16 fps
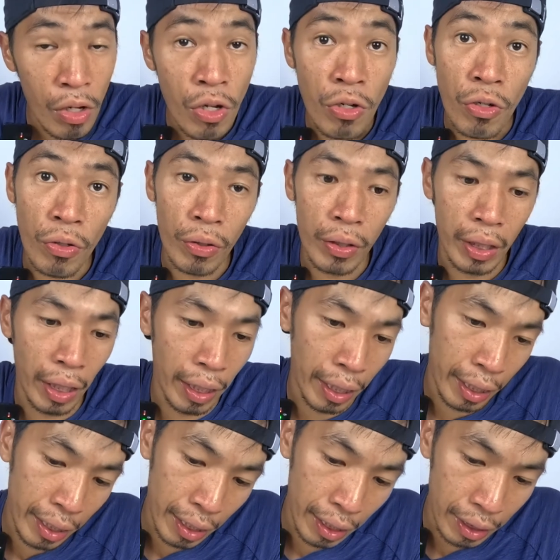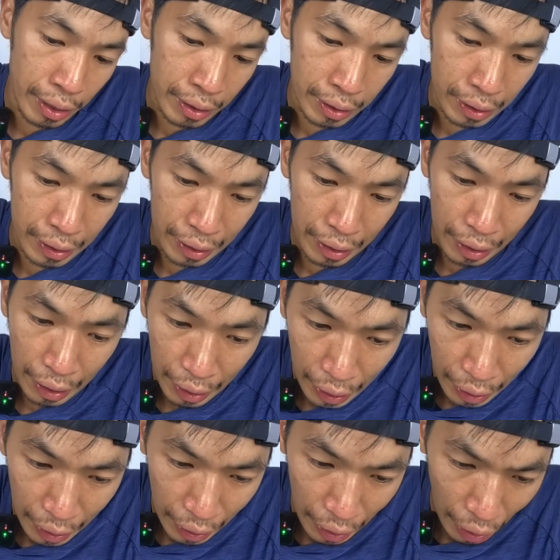sugar is
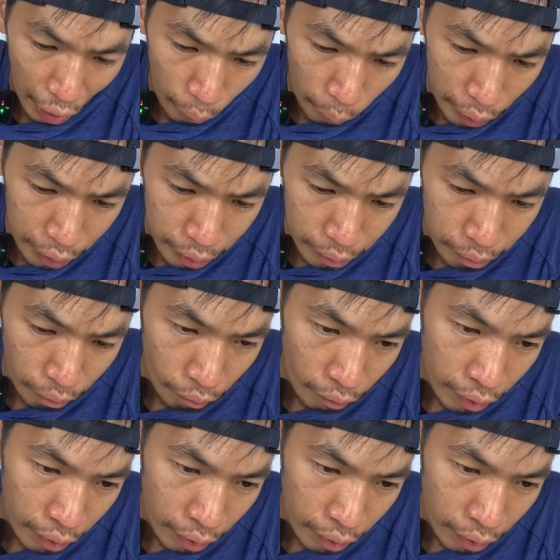11,